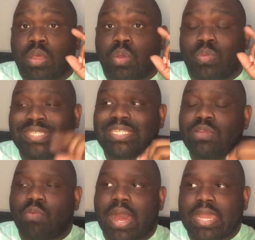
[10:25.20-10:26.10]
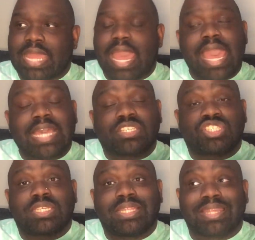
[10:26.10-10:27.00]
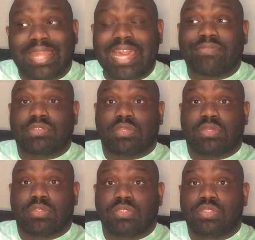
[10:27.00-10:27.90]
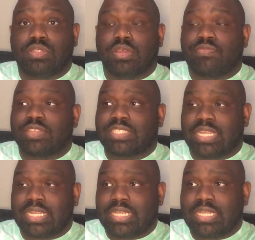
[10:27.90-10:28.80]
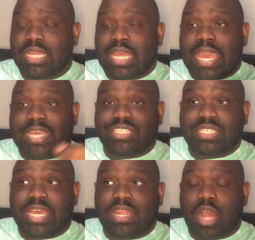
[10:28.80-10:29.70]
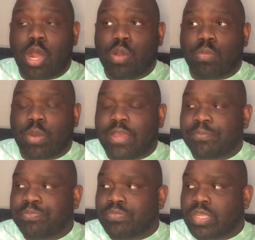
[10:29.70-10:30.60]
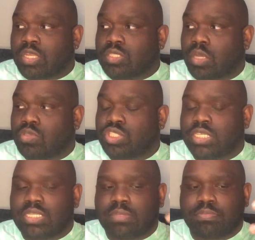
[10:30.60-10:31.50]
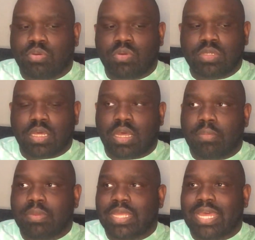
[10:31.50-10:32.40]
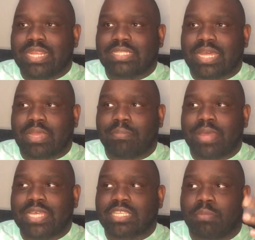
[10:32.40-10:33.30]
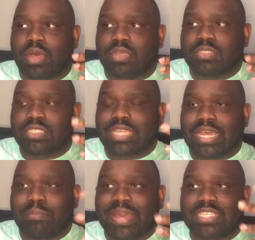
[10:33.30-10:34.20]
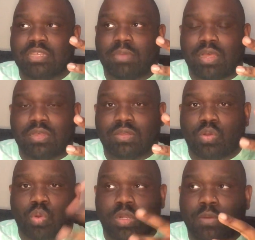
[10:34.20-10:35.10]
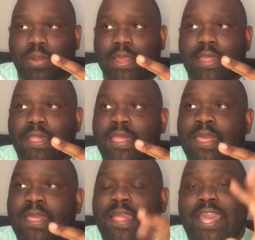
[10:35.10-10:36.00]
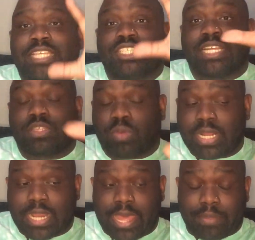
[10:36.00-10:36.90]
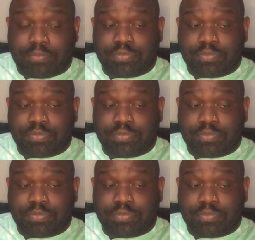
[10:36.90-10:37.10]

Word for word: we see Rock as she left the facility and she's heading home, right? So she pulled up and it's like a basketball, it's like a basketball court, right? And she's at the red light.